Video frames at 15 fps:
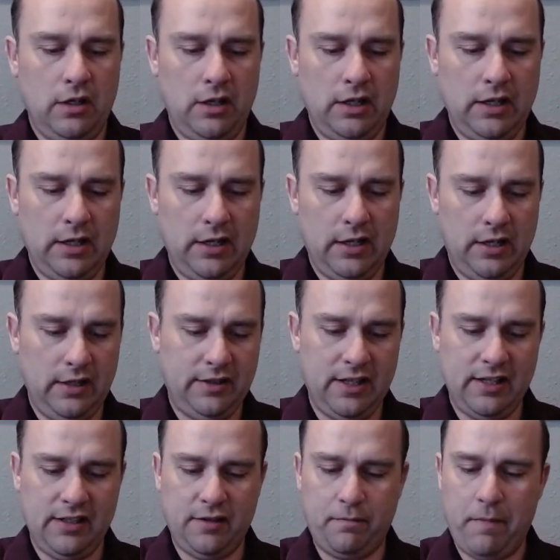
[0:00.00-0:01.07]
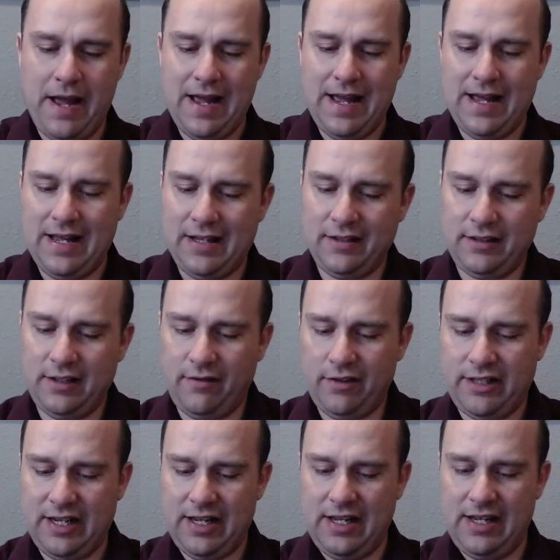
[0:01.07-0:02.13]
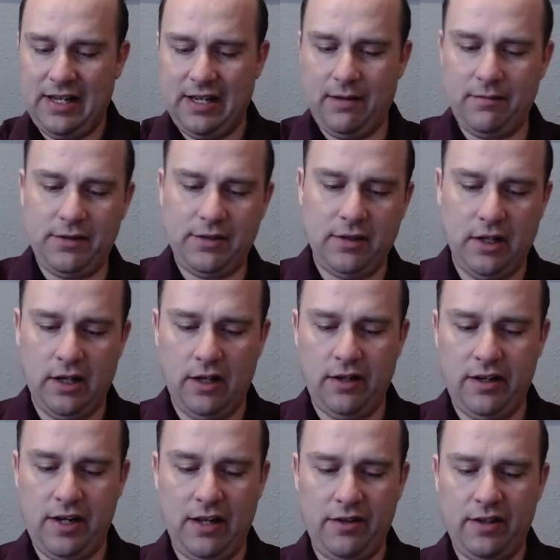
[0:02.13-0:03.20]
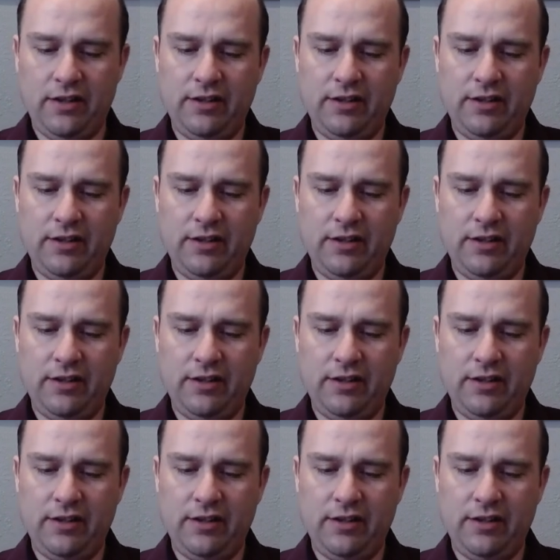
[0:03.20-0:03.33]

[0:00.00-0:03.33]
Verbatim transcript: and his set spines ever times. Uh, and